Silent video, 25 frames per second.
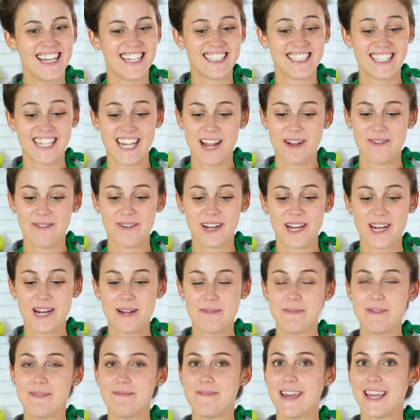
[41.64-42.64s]
Today we're going
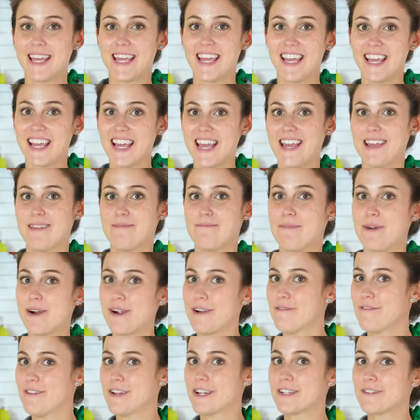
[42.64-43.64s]
to be making a
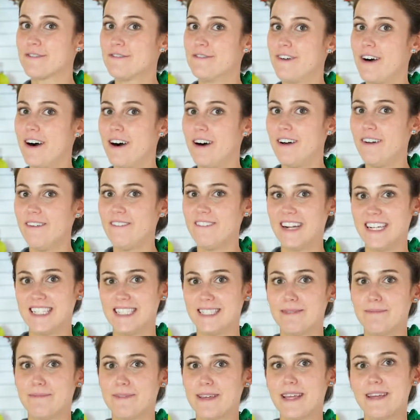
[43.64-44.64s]
perfect fall
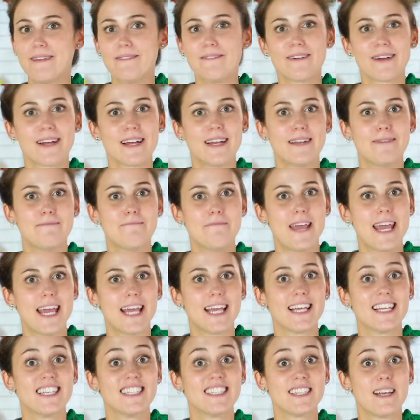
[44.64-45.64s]
recipe. We're going to
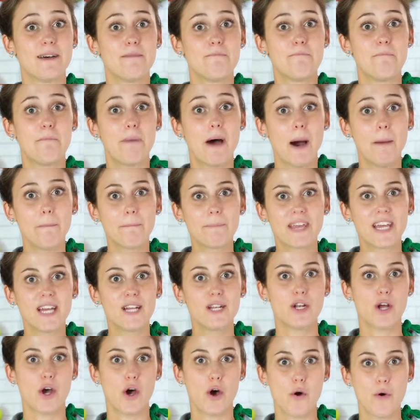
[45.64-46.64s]
make some
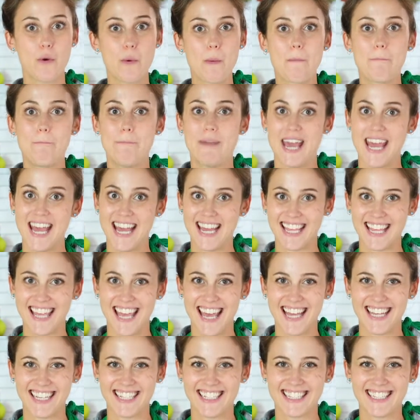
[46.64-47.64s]
pumpkin oat
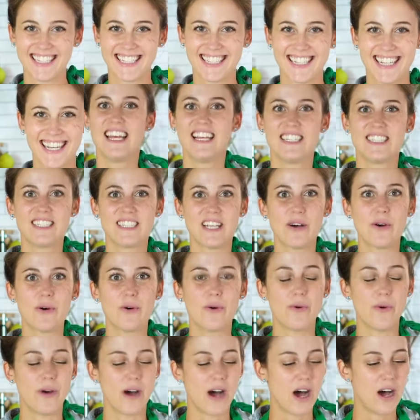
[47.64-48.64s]
pancakes.
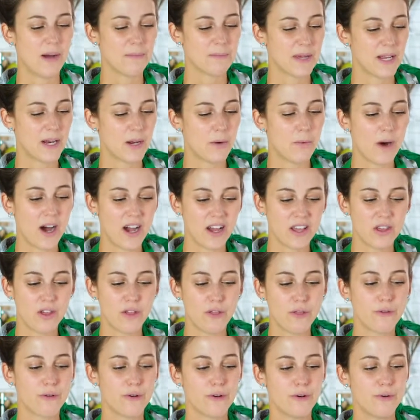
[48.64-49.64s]
So I'm going to walk you
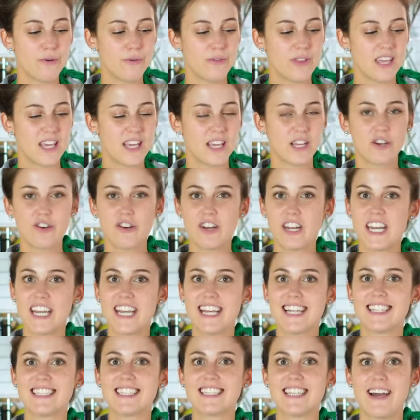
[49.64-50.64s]
through the
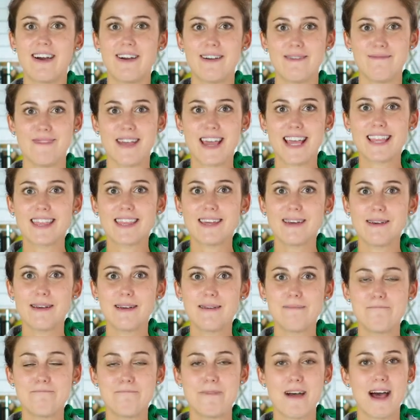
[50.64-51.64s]
ingredients, how I make
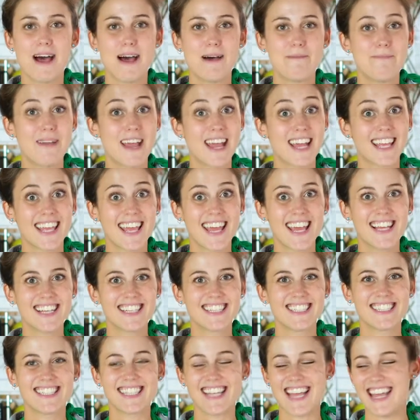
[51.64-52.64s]
the
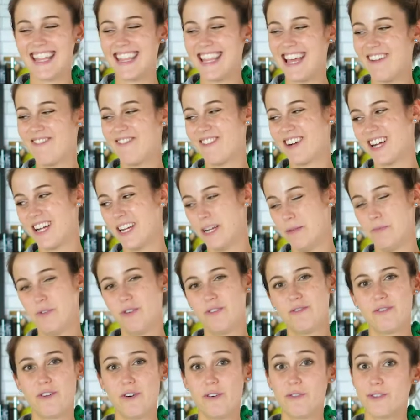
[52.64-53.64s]
pancakes, and then we're going to
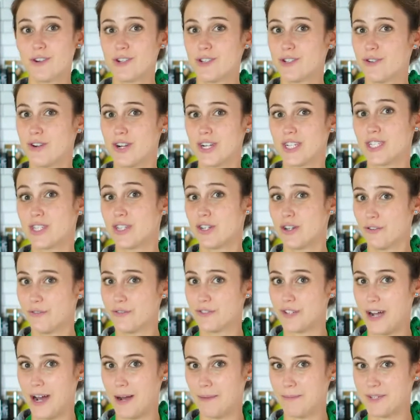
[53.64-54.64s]
move over to our
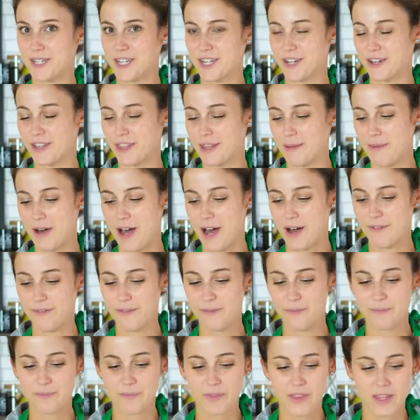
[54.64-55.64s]
stovetop to cook them off.